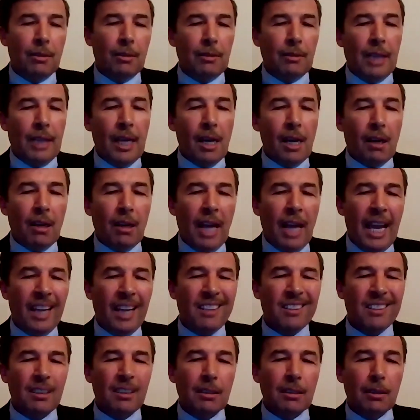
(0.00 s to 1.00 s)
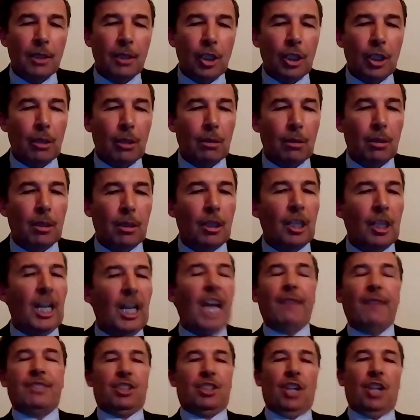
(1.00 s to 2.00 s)
They are like
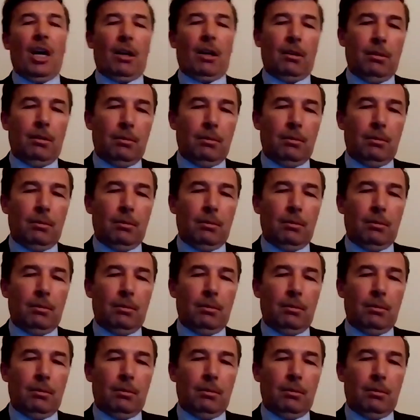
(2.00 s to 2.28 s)
livestock,